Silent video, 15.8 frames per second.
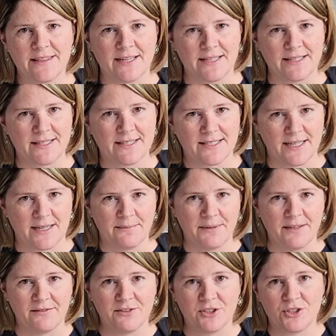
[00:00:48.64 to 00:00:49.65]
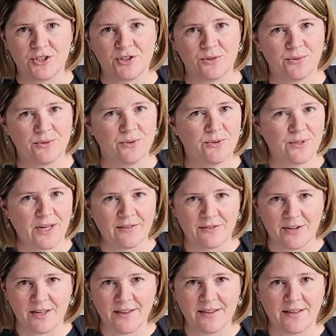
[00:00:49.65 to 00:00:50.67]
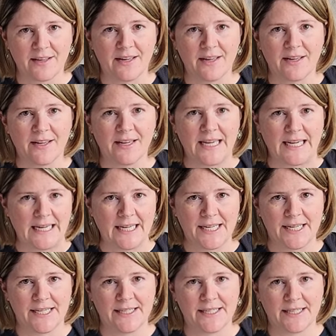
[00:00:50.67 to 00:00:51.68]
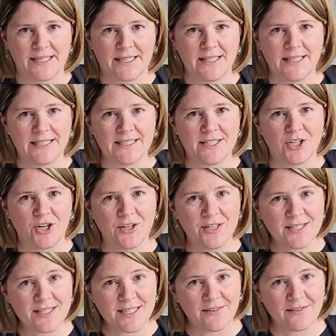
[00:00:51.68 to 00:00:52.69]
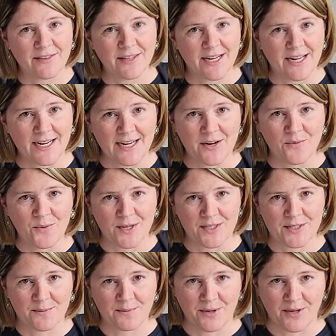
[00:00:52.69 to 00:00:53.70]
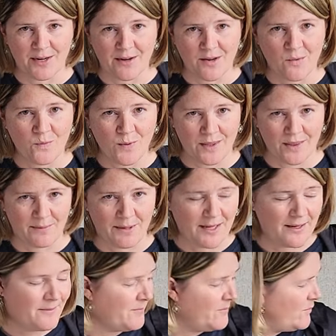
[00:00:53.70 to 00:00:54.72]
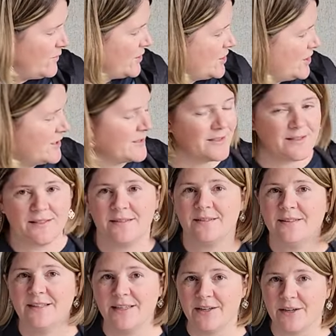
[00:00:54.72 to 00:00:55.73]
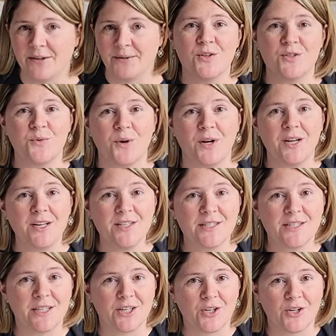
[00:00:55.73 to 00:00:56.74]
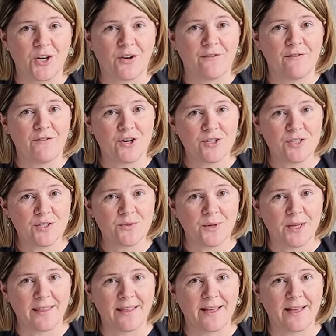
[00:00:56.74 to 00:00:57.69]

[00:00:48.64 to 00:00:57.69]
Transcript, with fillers: that step. I've looked through everything and collected all the stuff that I want to bring with me, which is here. So we're gonna start first with